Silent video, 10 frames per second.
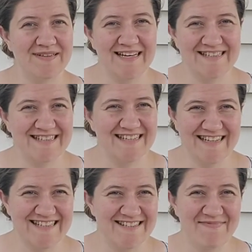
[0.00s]
That's,
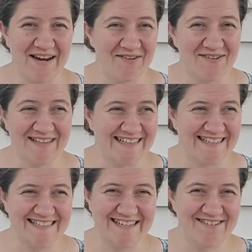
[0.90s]
that's my only
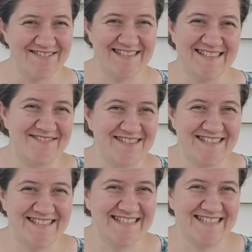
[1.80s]
excuse is it was
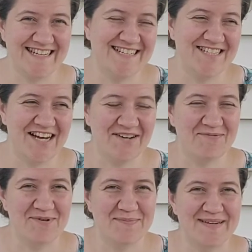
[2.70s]
just like a giant
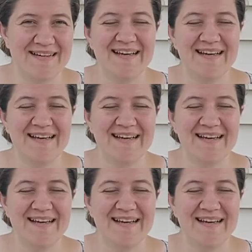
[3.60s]
warp.